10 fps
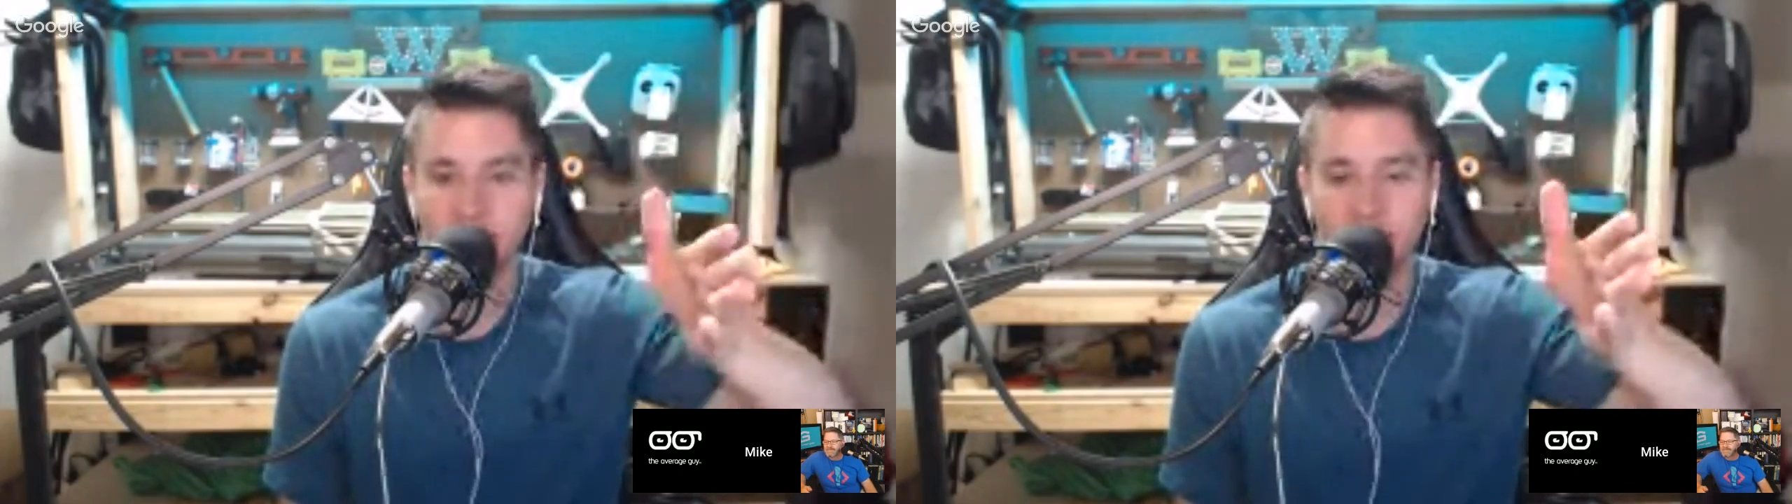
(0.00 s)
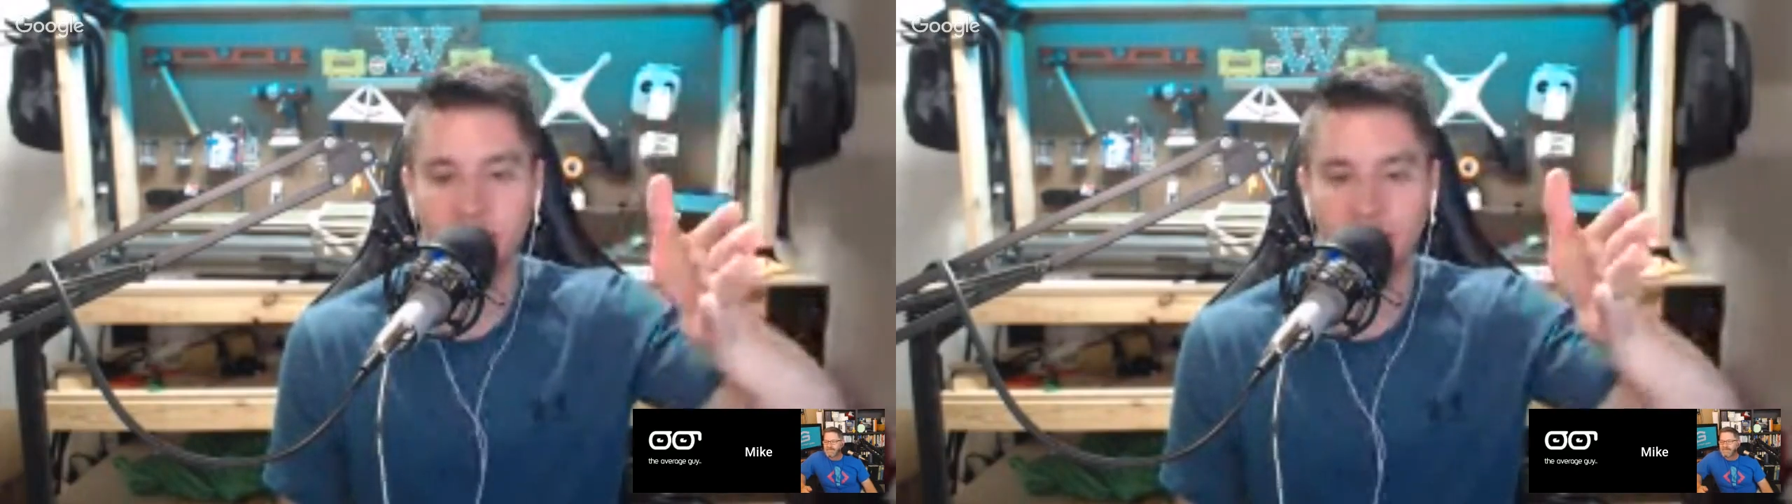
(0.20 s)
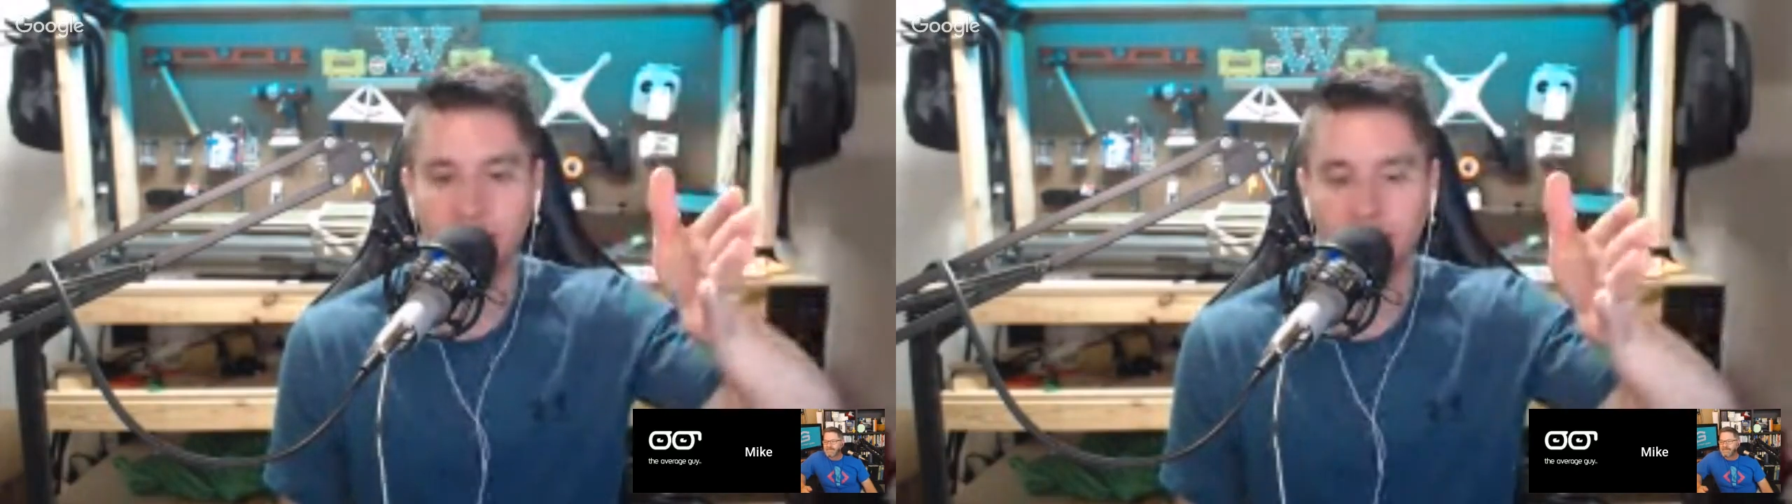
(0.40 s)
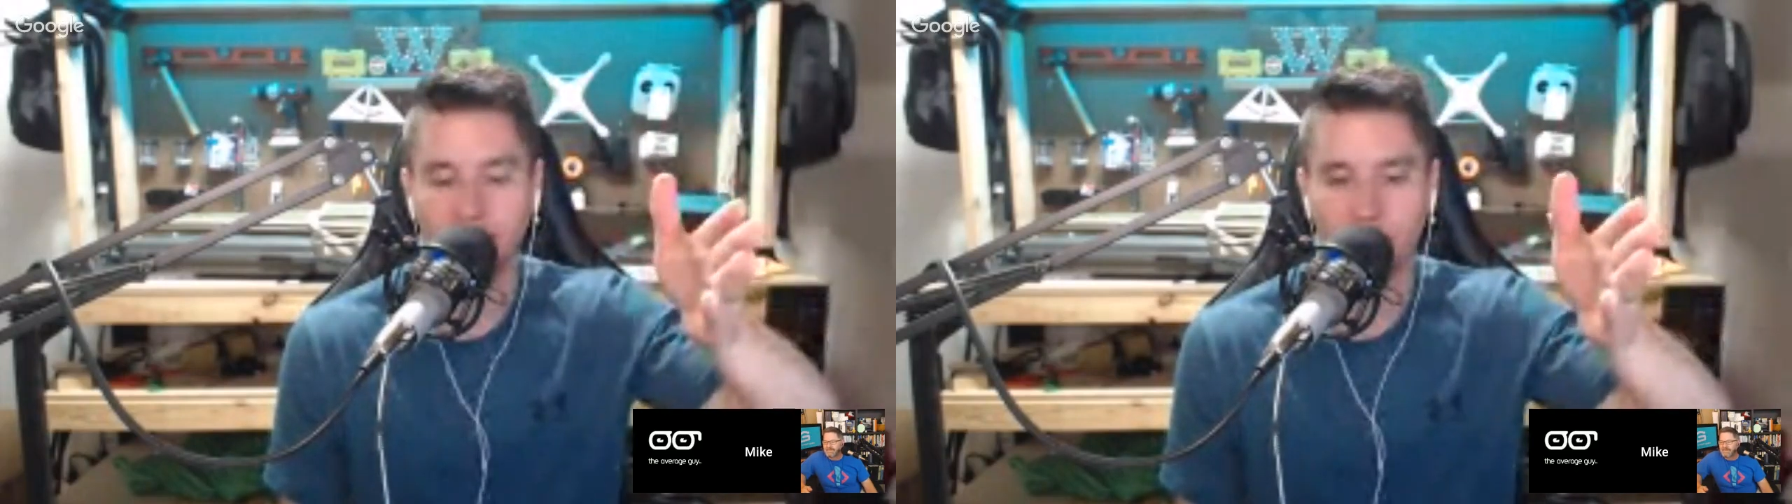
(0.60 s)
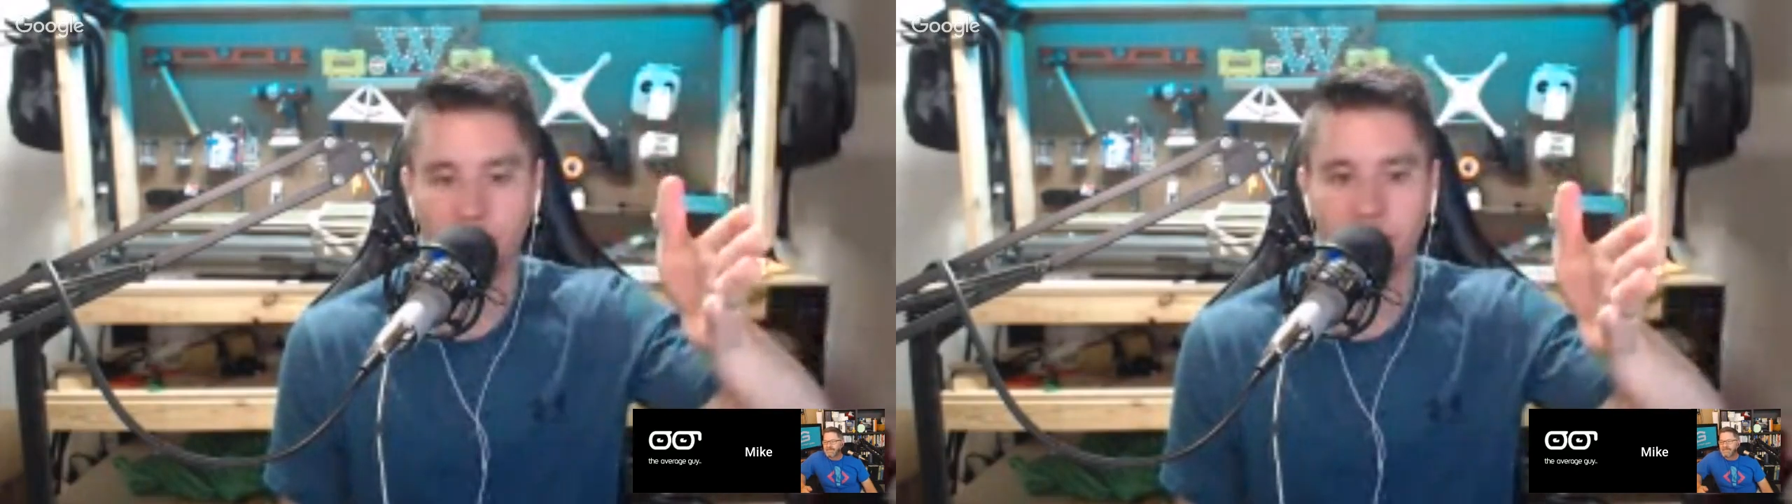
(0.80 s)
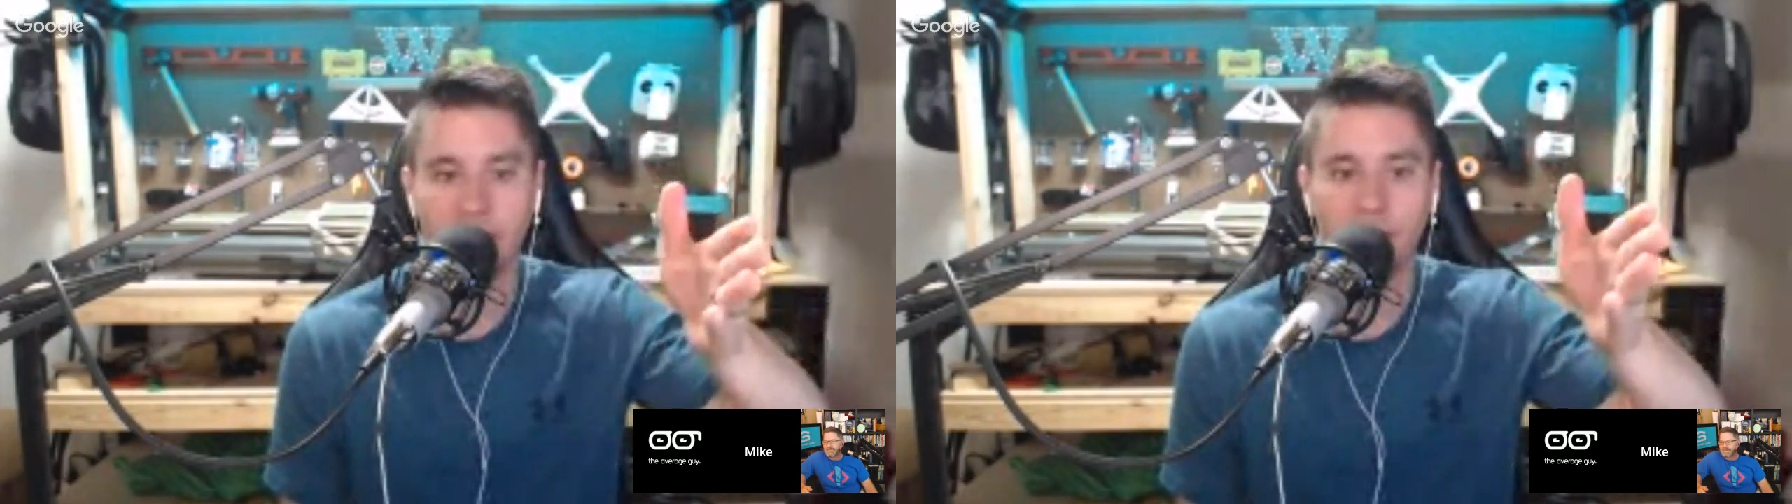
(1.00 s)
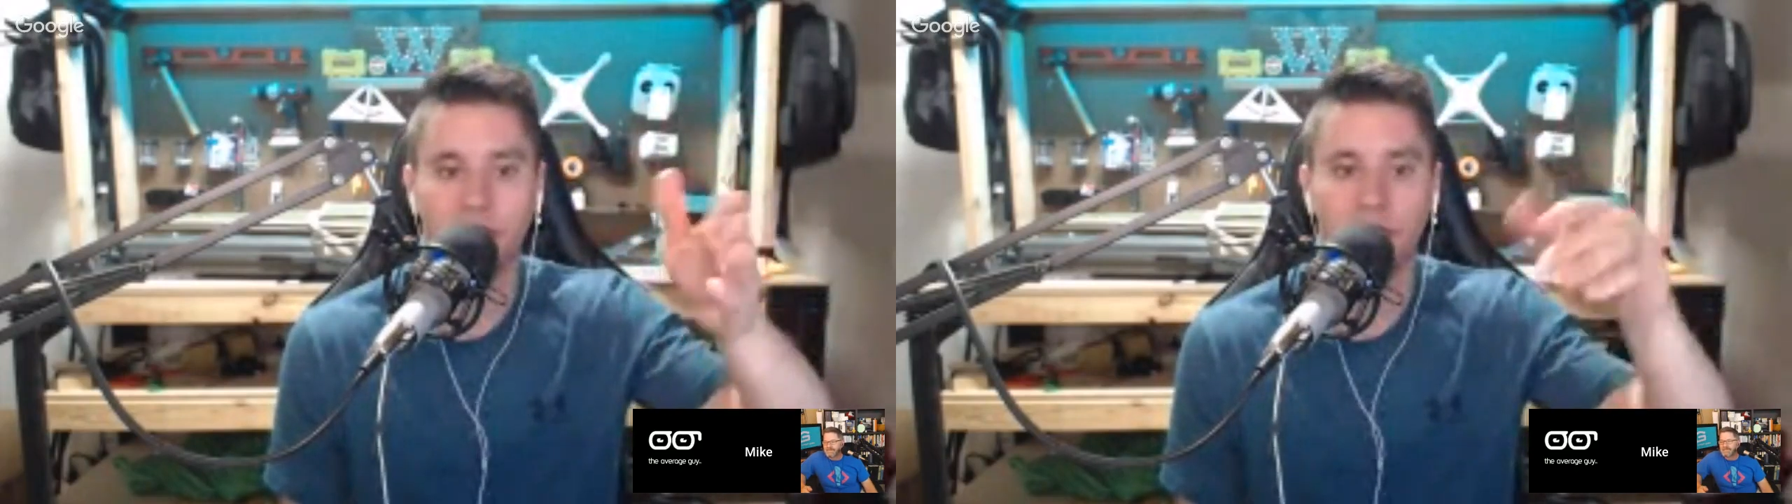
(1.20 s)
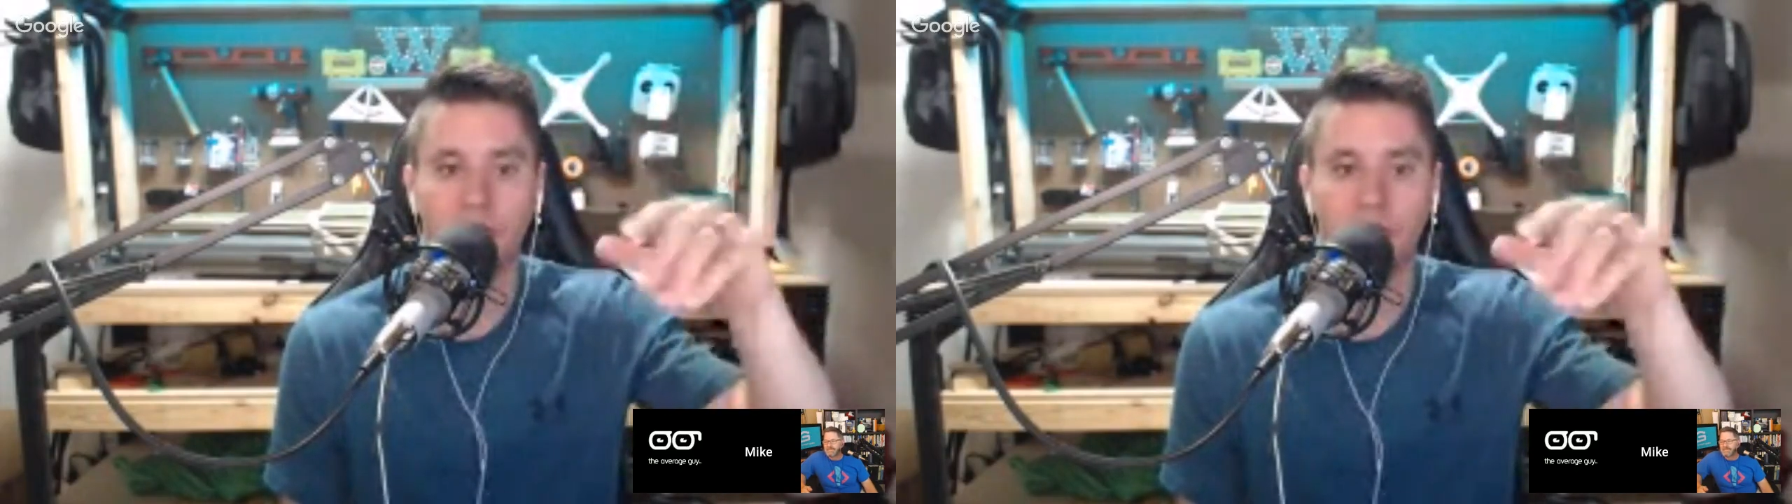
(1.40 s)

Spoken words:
if it were to fail.